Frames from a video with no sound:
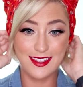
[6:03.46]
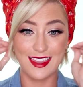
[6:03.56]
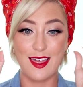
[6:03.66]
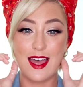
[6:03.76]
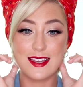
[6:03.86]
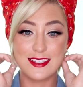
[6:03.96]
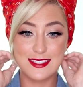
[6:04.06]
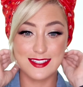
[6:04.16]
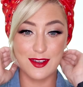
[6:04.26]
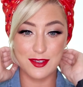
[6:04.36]
Look at that.
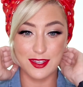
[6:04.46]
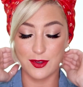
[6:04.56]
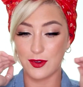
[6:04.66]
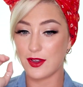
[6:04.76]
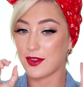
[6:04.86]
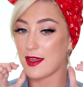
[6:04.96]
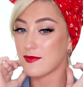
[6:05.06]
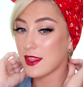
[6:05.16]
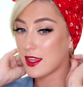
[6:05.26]
So cute. Okay,